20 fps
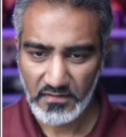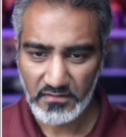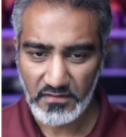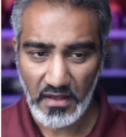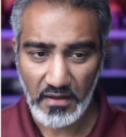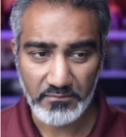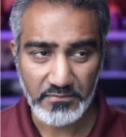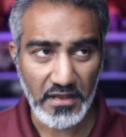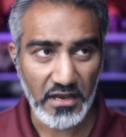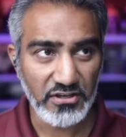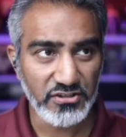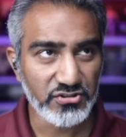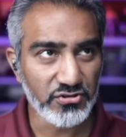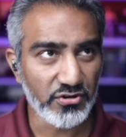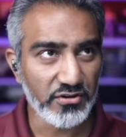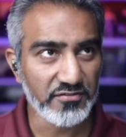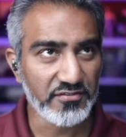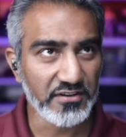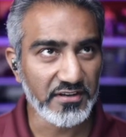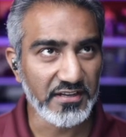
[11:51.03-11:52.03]
Now, I'm not
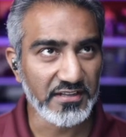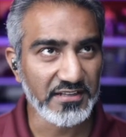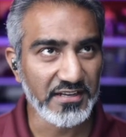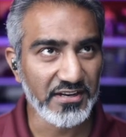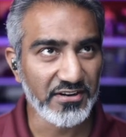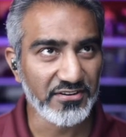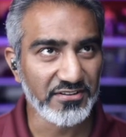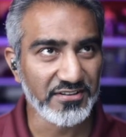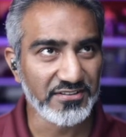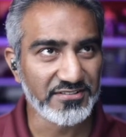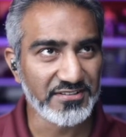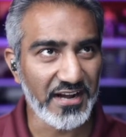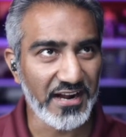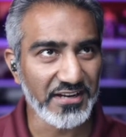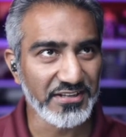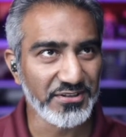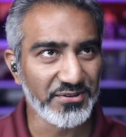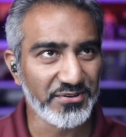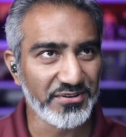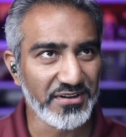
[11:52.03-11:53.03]
sure if you can hear this
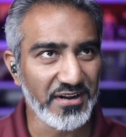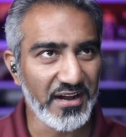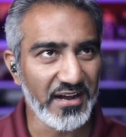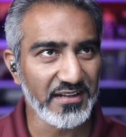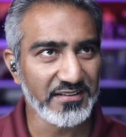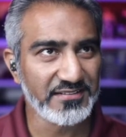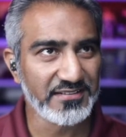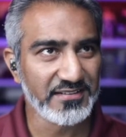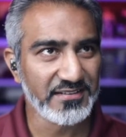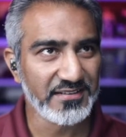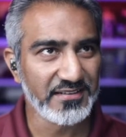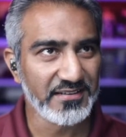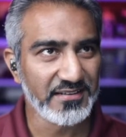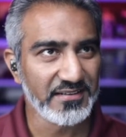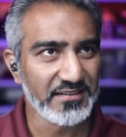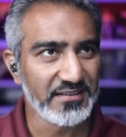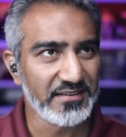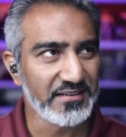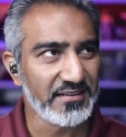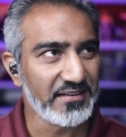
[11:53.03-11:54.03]
audio or not.
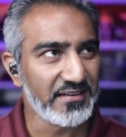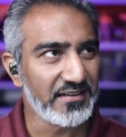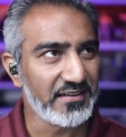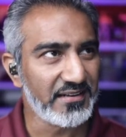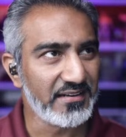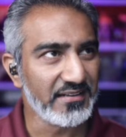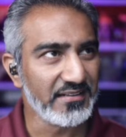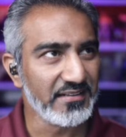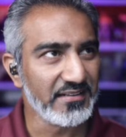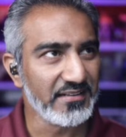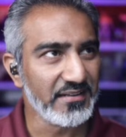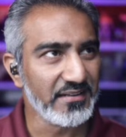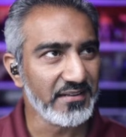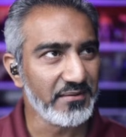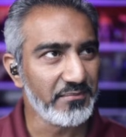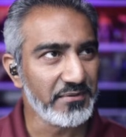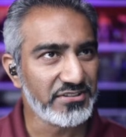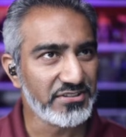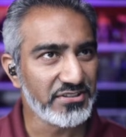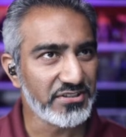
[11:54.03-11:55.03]
Let me make
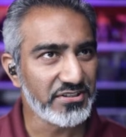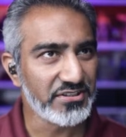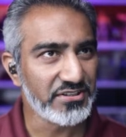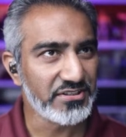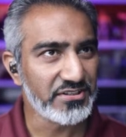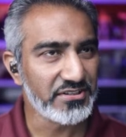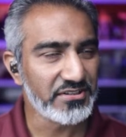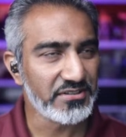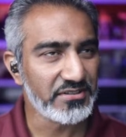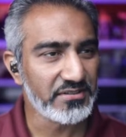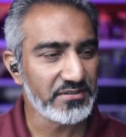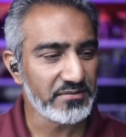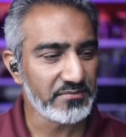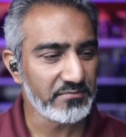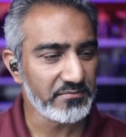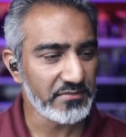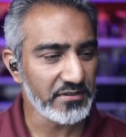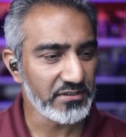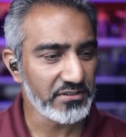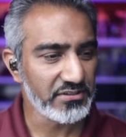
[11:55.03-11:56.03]
sure
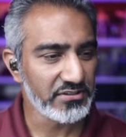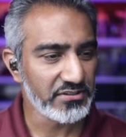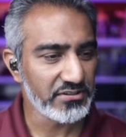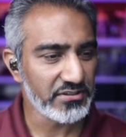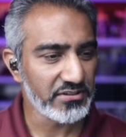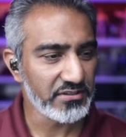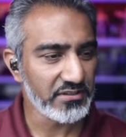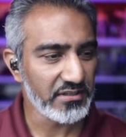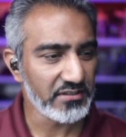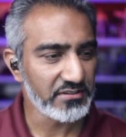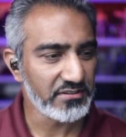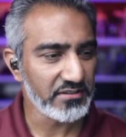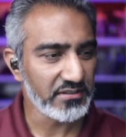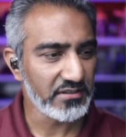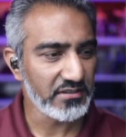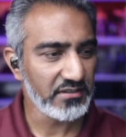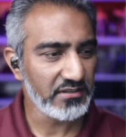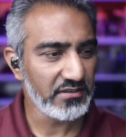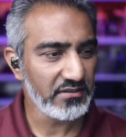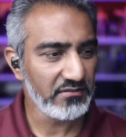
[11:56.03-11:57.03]
that you
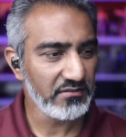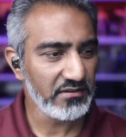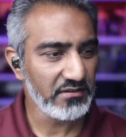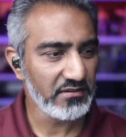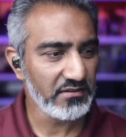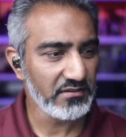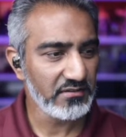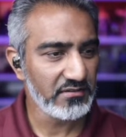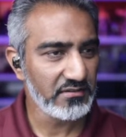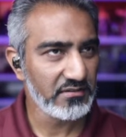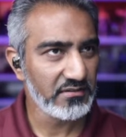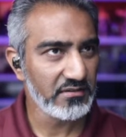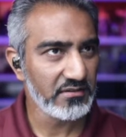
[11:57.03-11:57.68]
can hear it.